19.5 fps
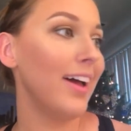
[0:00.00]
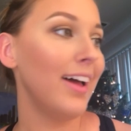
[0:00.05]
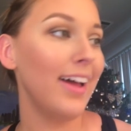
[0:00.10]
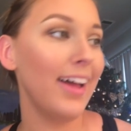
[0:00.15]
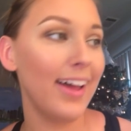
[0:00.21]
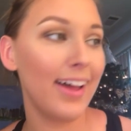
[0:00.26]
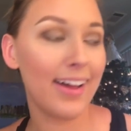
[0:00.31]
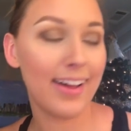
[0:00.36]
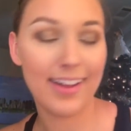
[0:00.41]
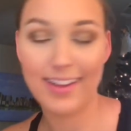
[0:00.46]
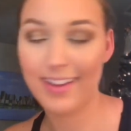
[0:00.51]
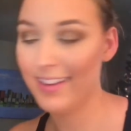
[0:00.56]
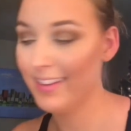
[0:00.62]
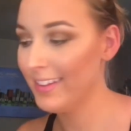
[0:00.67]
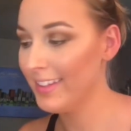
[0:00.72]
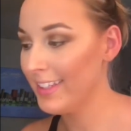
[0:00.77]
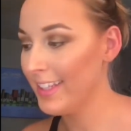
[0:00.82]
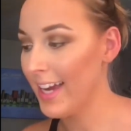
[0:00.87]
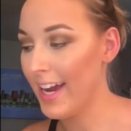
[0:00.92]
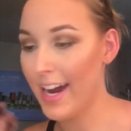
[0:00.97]
Huh.
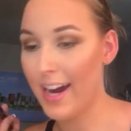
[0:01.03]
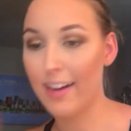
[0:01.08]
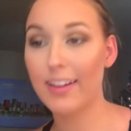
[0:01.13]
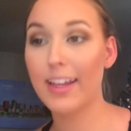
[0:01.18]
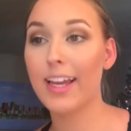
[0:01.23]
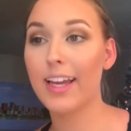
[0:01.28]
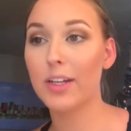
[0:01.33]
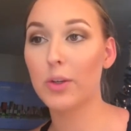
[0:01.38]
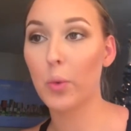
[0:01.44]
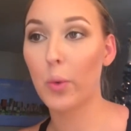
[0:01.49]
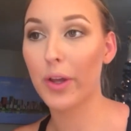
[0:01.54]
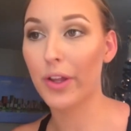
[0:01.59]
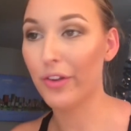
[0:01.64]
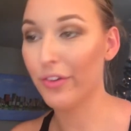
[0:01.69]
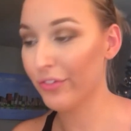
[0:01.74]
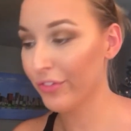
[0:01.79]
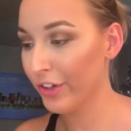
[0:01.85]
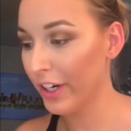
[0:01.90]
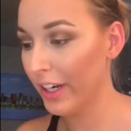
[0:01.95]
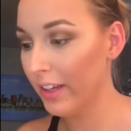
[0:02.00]
Yeah, and
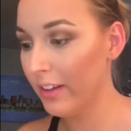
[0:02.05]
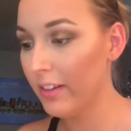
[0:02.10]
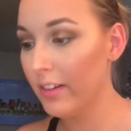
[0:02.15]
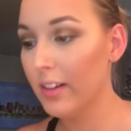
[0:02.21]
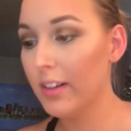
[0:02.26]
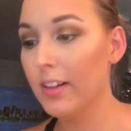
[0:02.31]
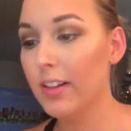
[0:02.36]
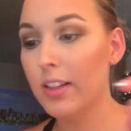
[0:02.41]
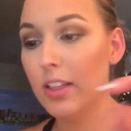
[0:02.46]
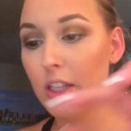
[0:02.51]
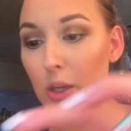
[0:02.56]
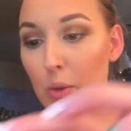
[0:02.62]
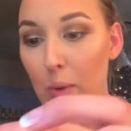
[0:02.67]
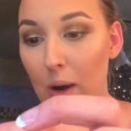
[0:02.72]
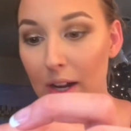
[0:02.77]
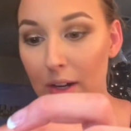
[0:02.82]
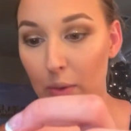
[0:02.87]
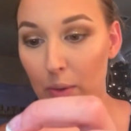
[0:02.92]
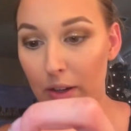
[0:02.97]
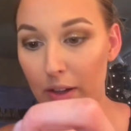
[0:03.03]
oil-free. You
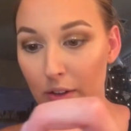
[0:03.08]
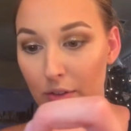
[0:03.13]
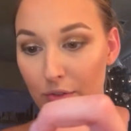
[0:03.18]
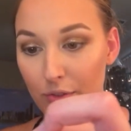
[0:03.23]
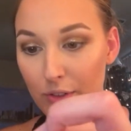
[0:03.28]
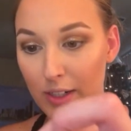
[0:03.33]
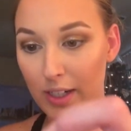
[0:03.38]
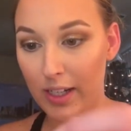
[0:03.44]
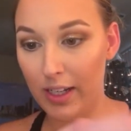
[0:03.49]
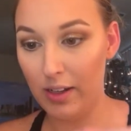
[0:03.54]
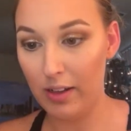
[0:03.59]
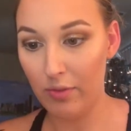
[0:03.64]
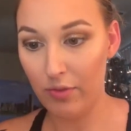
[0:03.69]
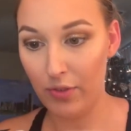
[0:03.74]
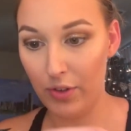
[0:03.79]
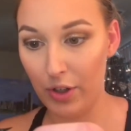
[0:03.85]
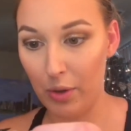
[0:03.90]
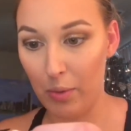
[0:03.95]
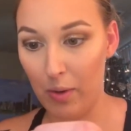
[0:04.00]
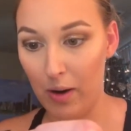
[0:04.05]
want oil-free
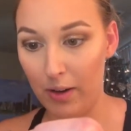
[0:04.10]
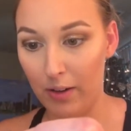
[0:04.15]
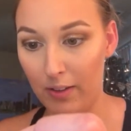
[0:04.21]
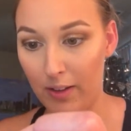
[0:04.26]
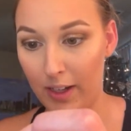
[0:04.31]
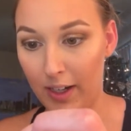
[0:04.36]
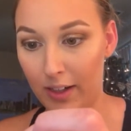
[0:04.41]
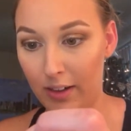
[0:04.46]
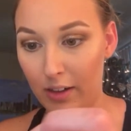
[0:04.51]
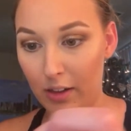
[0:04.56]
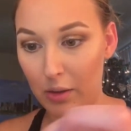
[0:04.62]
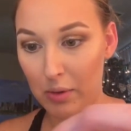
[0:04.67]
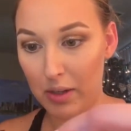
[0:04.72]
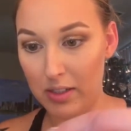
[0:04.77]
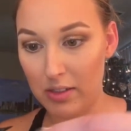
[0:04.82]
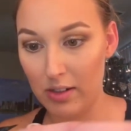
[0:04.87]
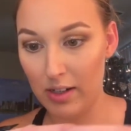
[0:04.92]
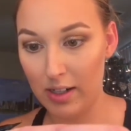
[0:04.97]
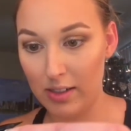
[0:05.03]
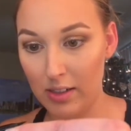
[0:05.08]
for your waterline.
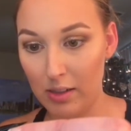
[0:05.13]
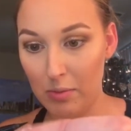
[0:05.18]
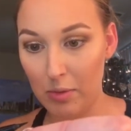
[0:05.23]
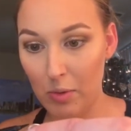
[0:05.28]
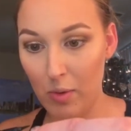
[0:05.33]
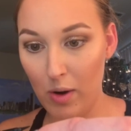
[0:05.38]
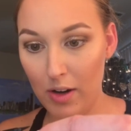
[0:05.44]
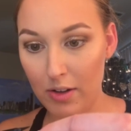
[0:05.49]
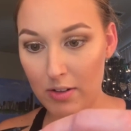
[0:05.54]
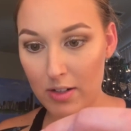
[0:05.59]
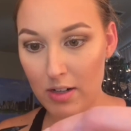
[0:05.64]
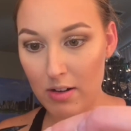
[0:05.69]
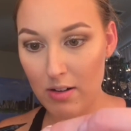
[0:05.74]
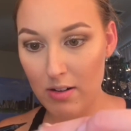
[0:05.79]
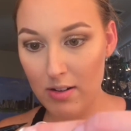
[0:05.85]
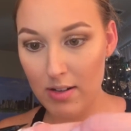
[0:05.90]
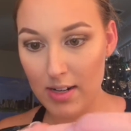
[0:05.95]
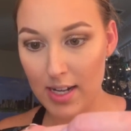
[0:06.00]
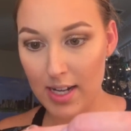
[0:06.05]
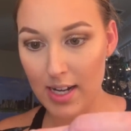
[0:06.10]
Otherwise, your eyes are going to be watering
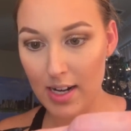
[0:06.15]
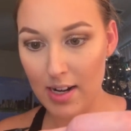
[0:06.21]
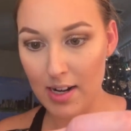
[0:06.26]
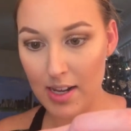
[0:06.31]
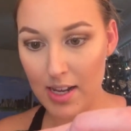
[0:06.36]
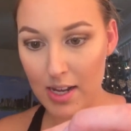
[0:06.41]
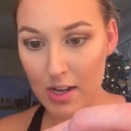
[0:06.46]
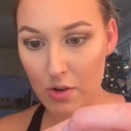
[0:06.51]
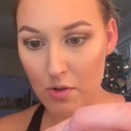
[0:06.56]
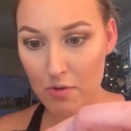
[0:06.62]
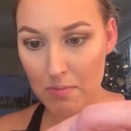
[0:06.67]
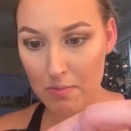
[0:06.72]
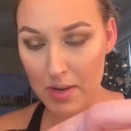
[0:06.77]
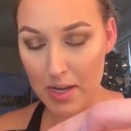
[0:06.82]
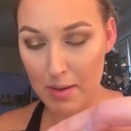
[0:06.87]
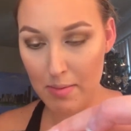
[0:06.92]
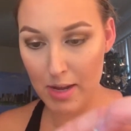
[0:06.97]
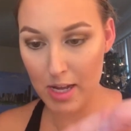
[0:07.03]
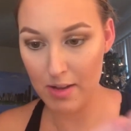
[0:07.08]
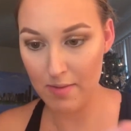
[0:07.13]
all night long,
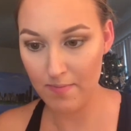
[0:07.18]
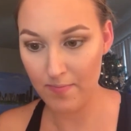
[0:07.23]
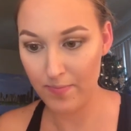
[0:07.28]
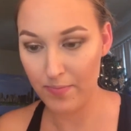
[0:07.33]
baby.